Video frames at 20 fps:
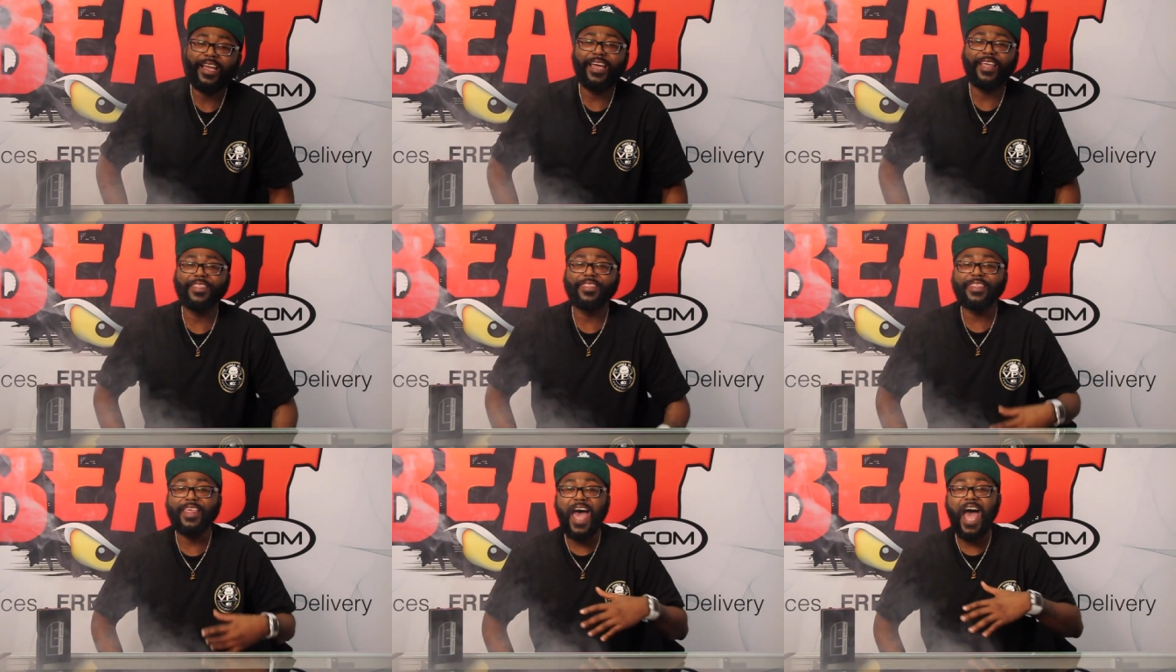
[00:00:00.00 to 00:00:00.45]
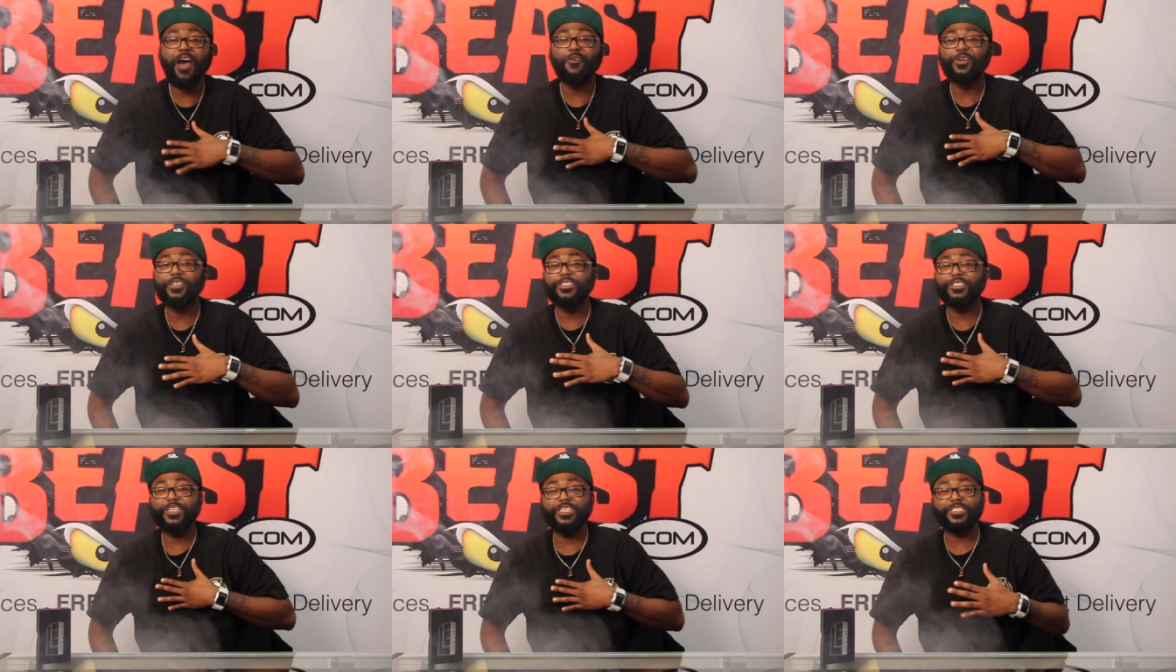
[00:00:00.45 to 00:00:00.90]
And that
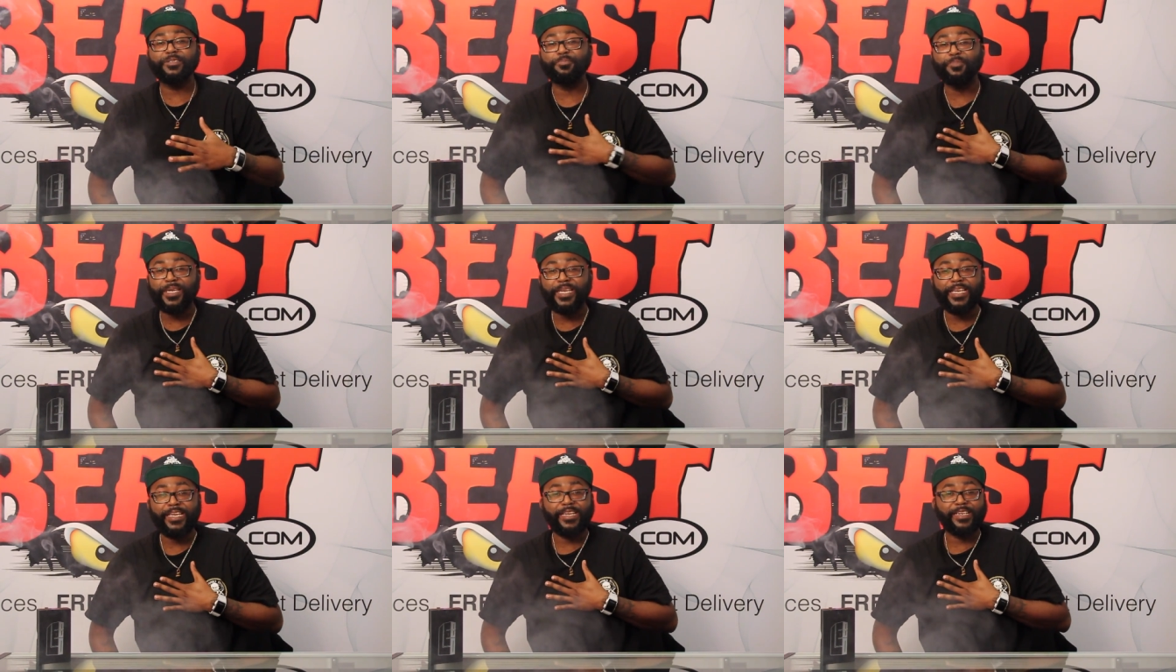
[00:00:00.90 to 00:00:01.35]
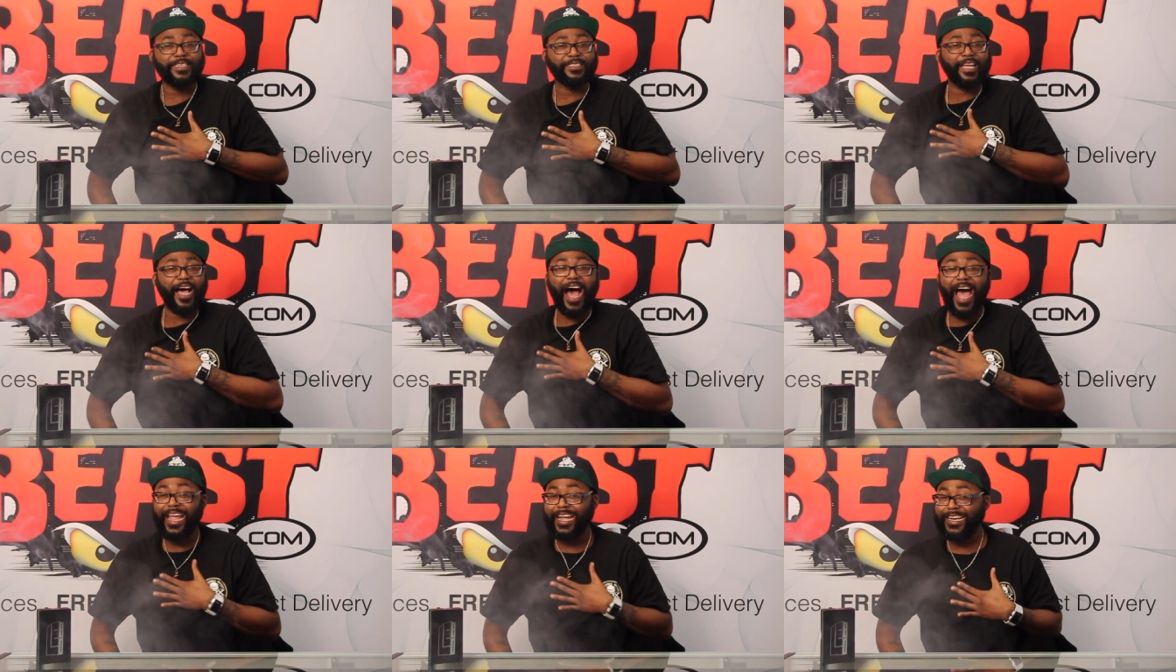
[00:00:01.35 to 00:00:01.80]
was just me
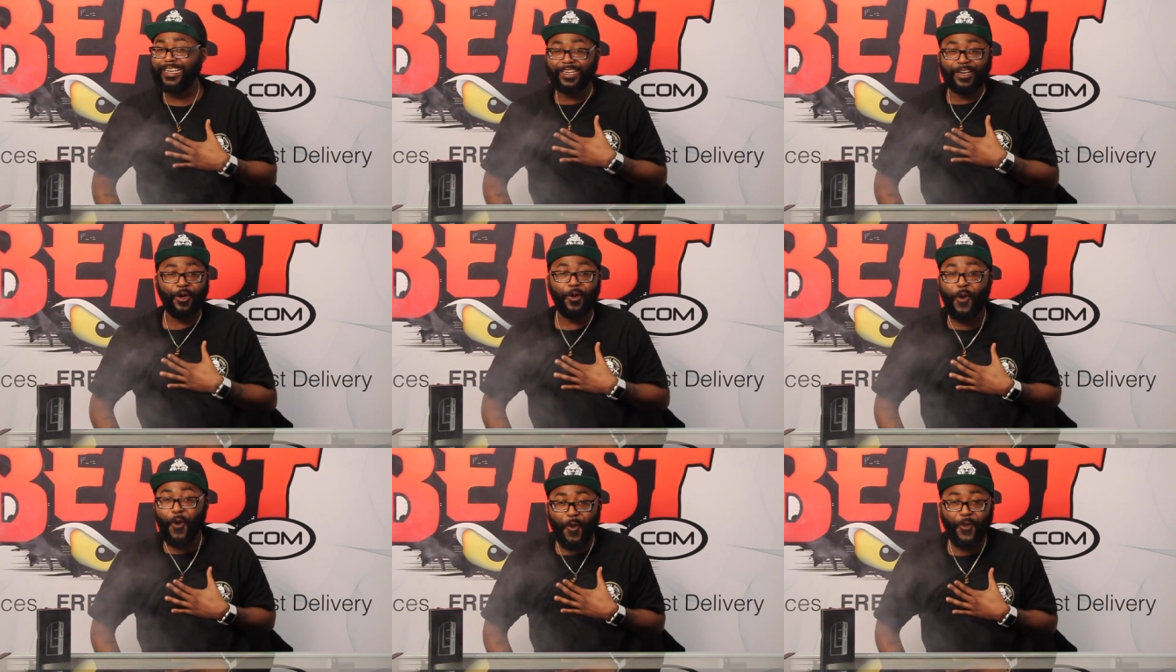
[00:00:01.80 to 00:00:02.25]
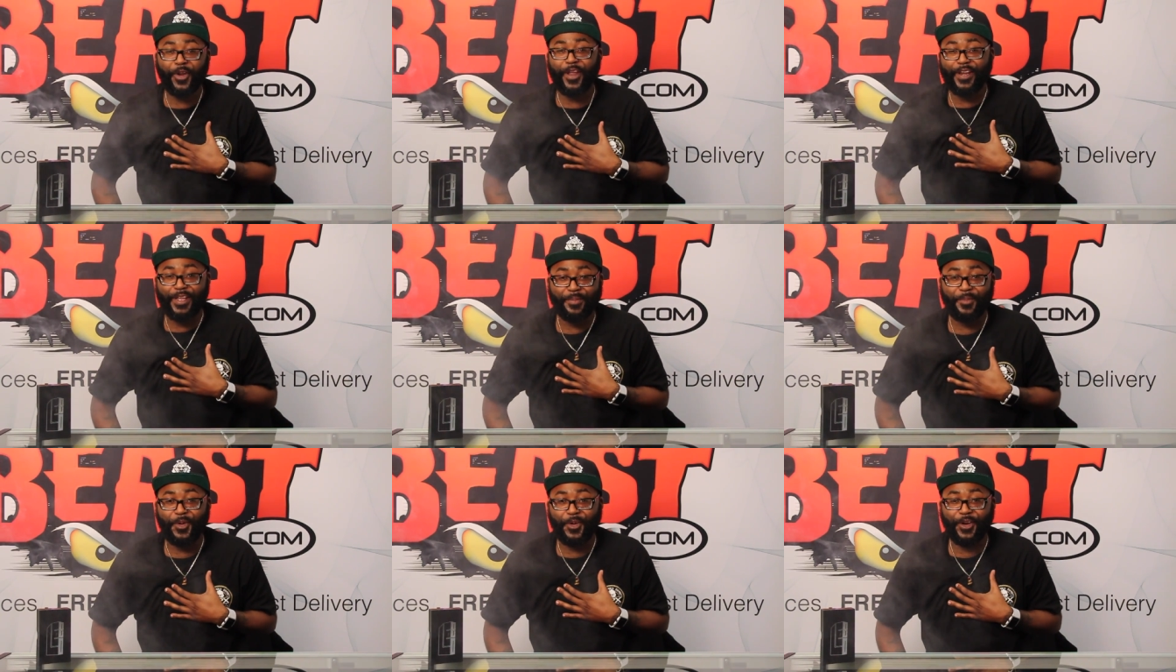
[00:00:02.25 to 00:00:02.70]
because I couldn't hold
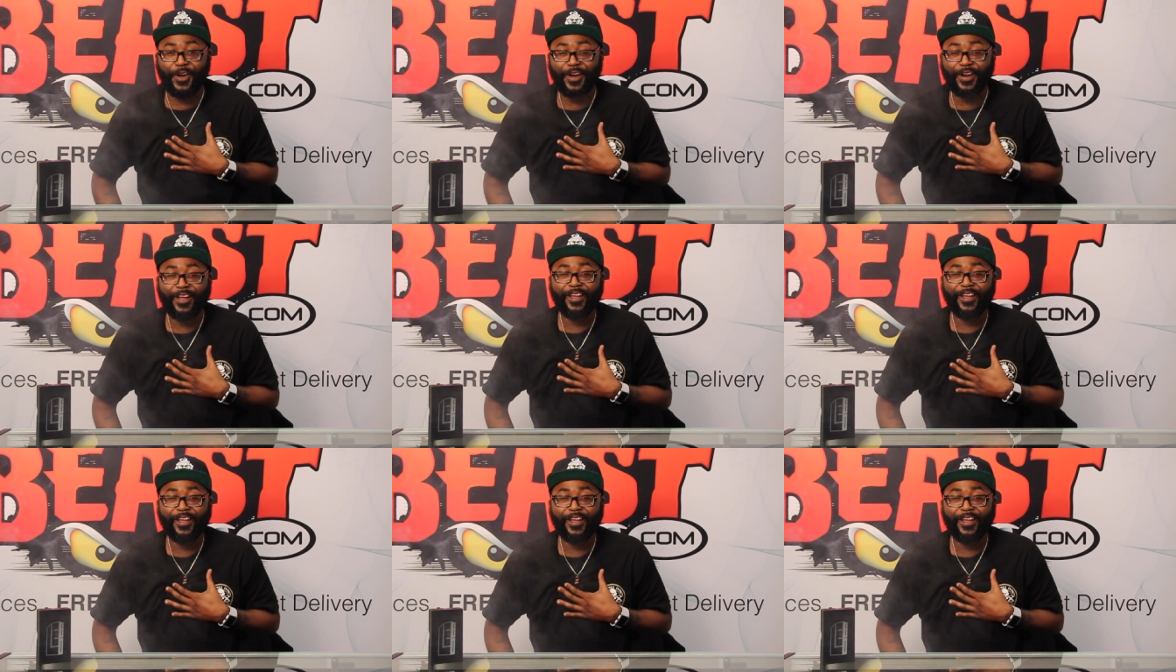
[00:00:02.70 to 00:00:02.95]
anymore.